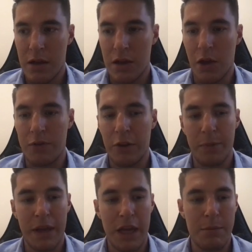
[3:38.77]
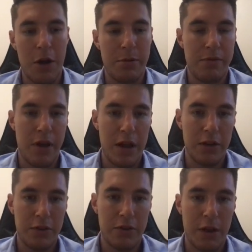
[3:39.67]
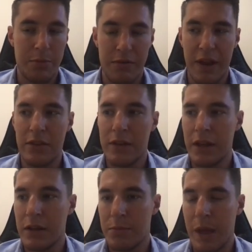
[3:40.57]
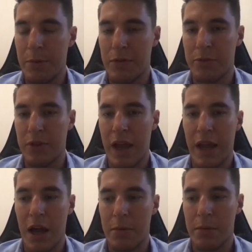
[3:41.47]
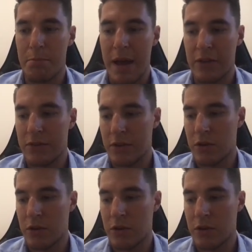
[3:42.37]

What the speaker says: A lot of these big email providers are preventing people from setting up mass